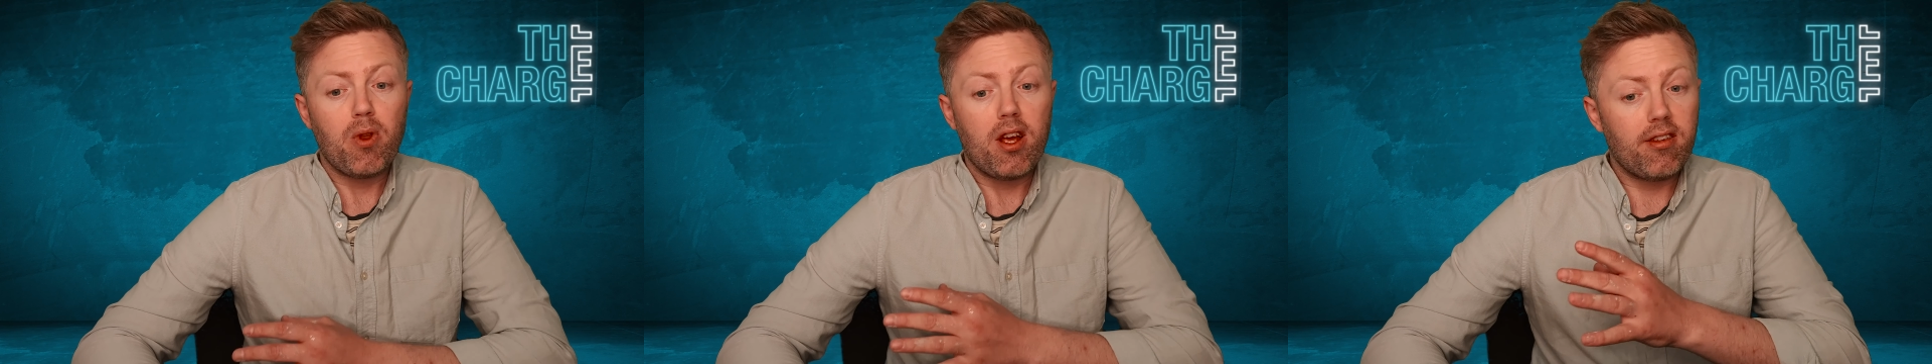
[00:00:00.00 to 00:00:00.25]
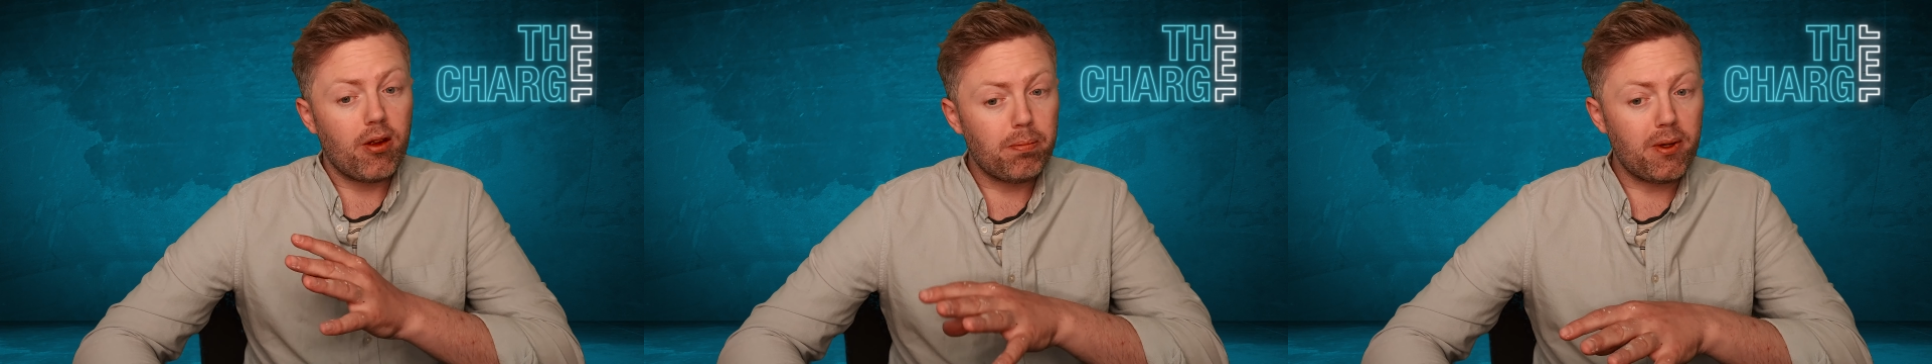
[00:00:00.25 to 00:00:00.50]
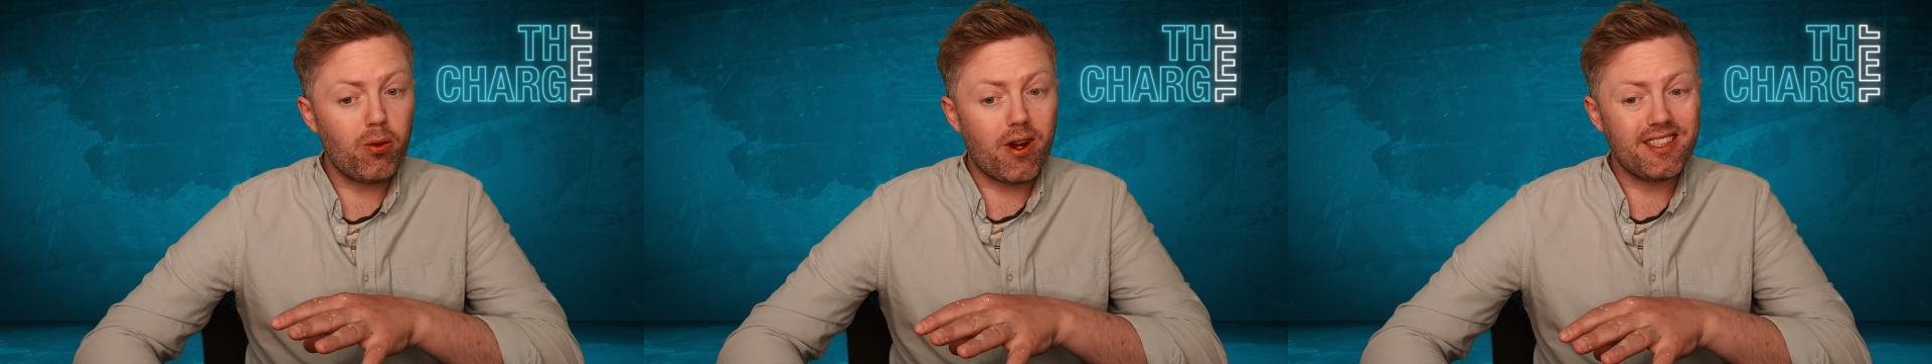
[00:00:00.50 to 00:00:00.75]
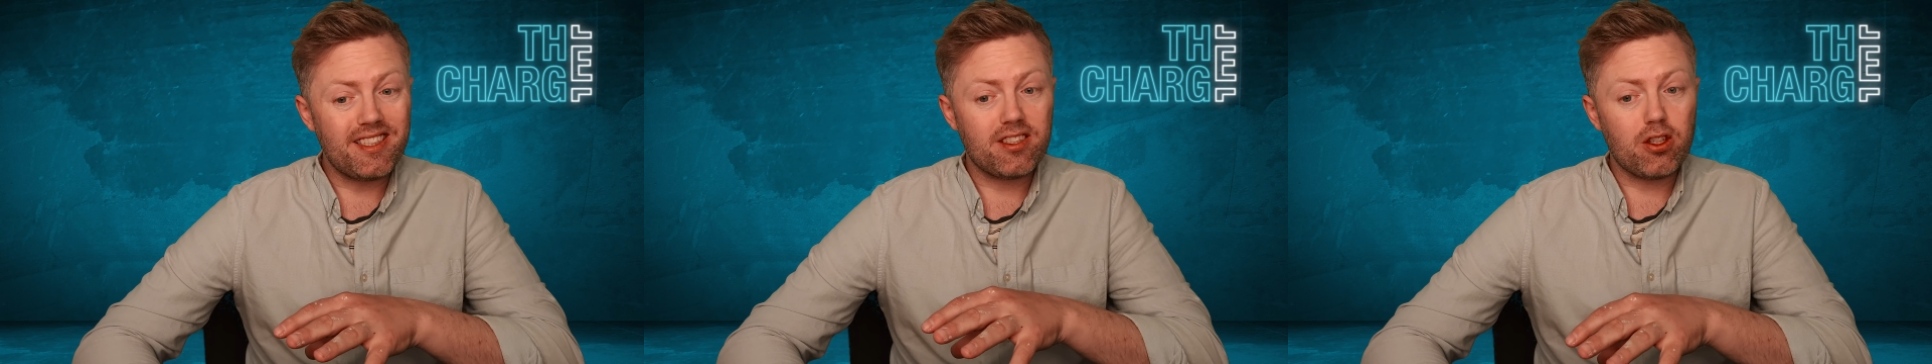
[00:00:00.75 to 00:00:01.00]
So
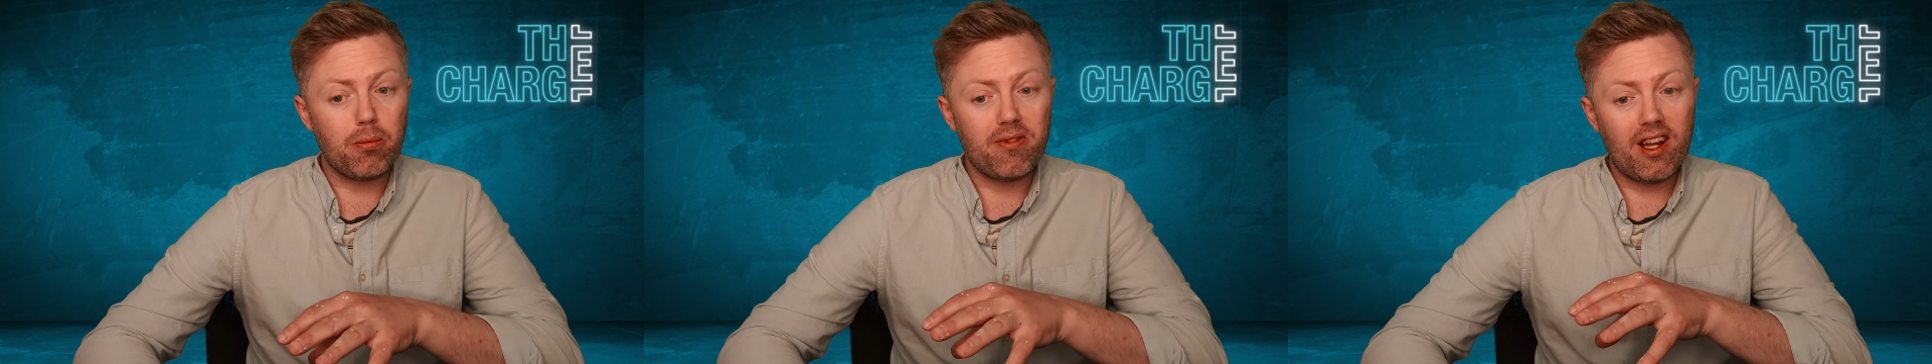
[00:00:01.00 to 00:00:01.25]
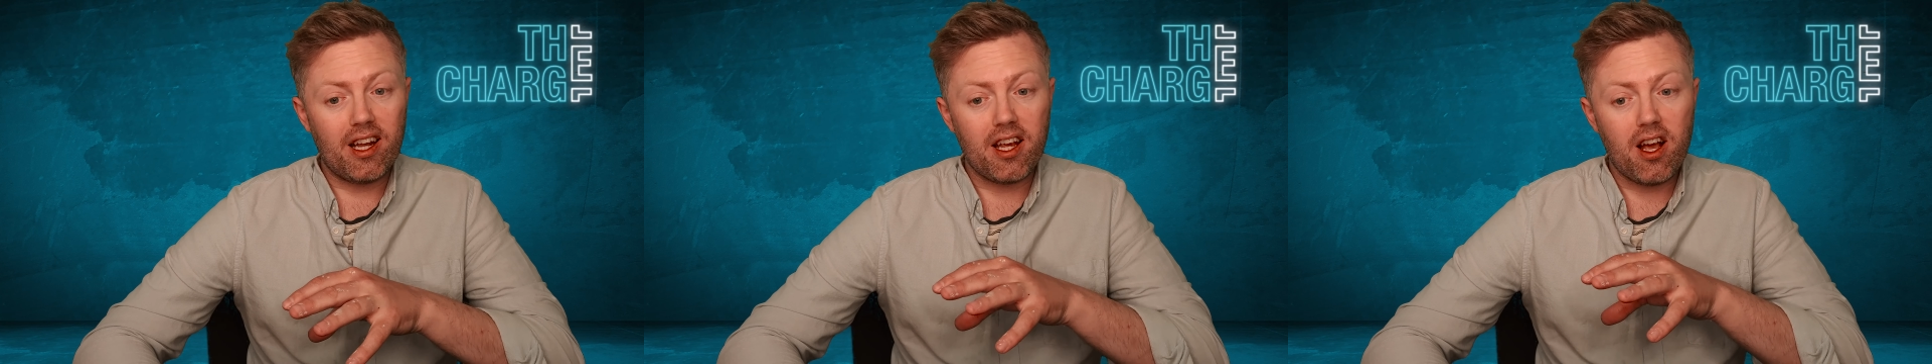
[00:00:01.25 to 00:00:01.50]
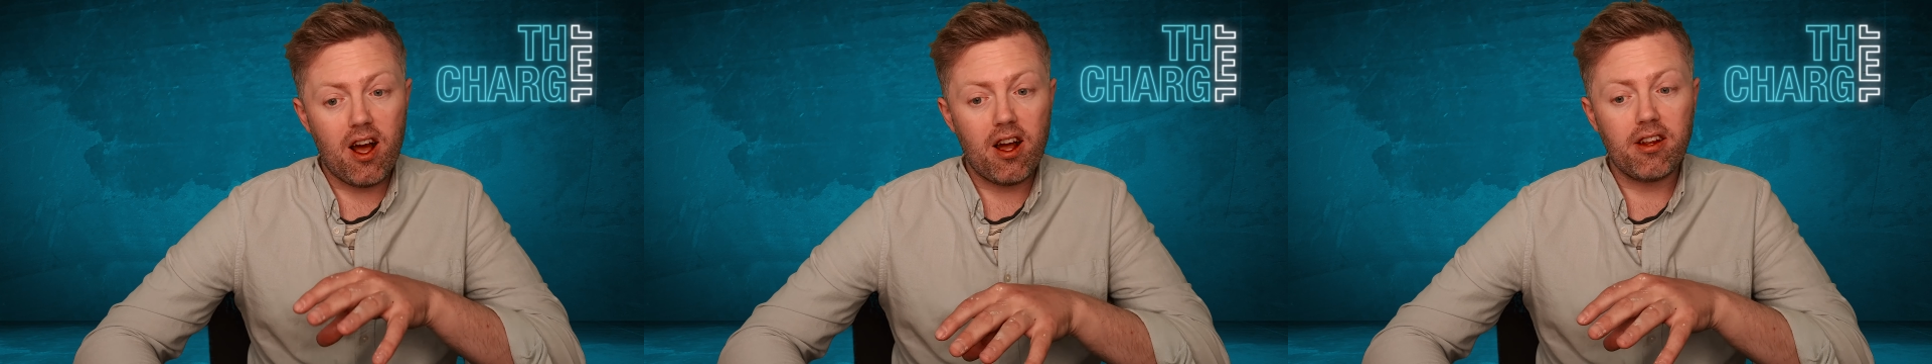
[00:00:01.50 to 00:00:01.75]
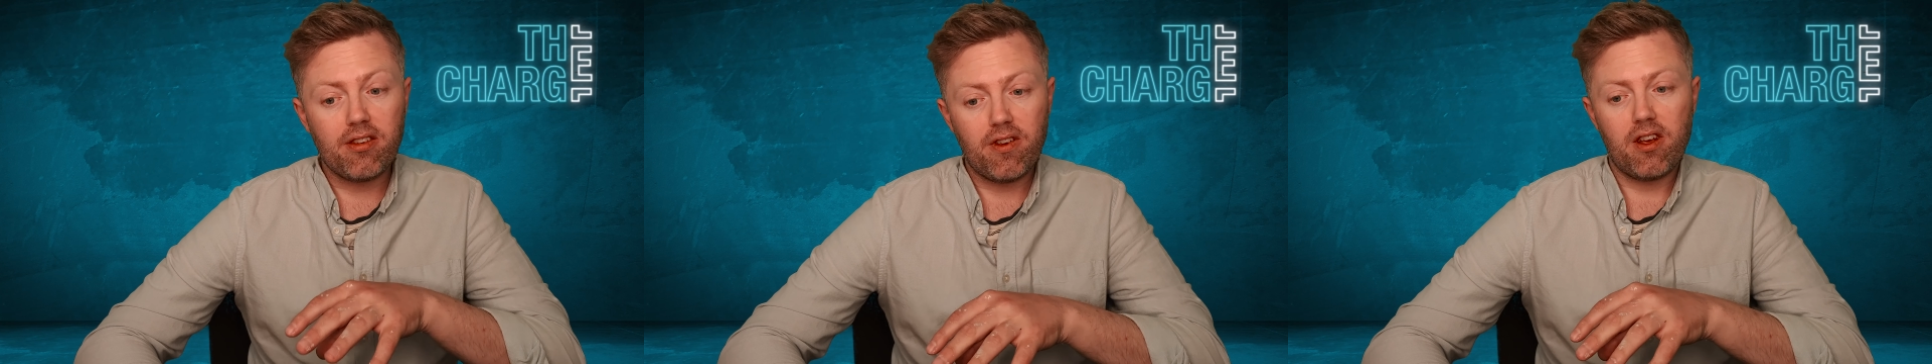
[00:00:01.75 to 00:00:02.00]
BYD stopped selling
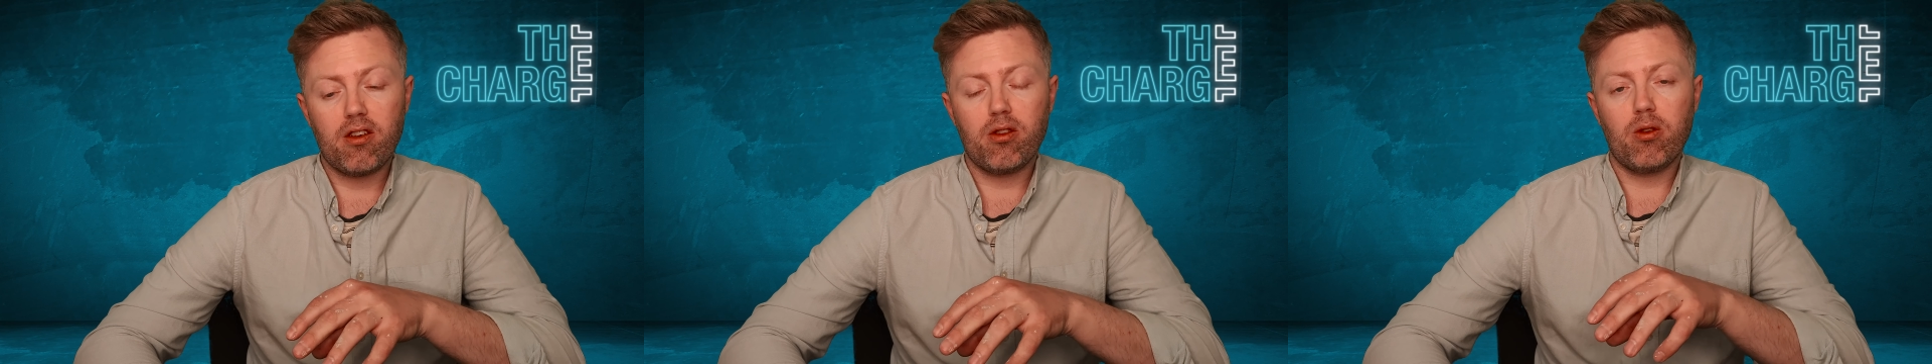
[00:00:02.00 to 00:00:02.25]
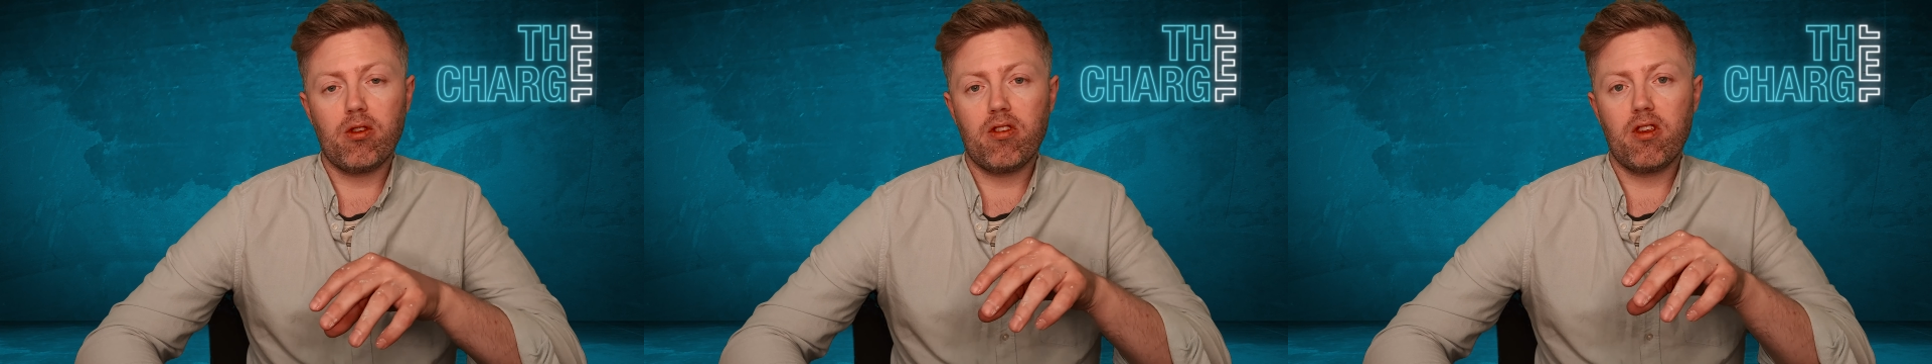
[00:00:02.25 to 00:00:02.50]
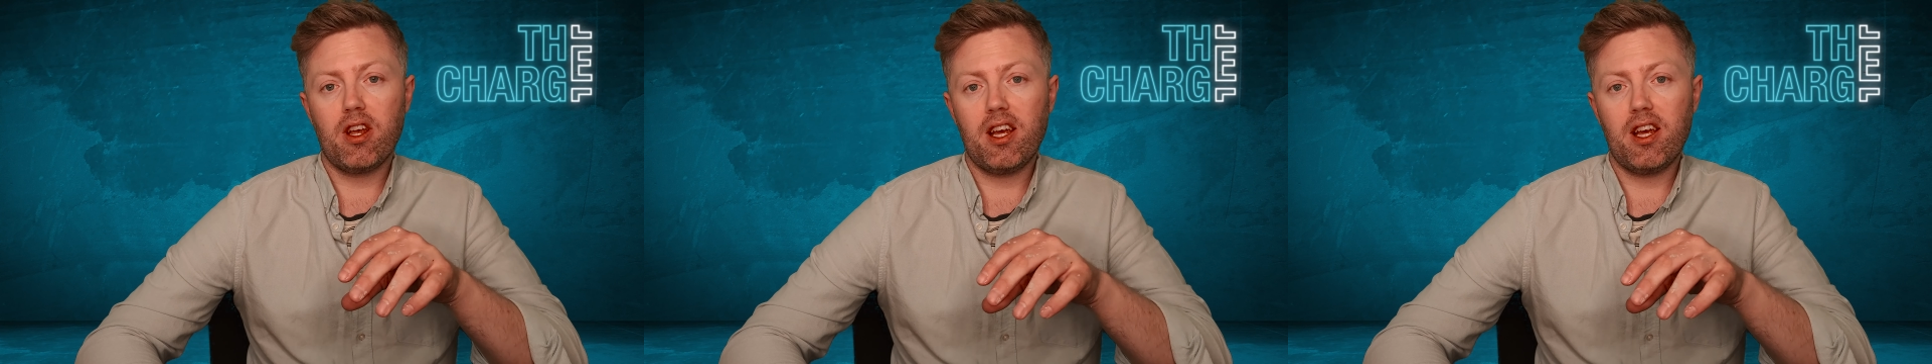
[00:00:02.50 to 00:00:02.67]
ICE vehicles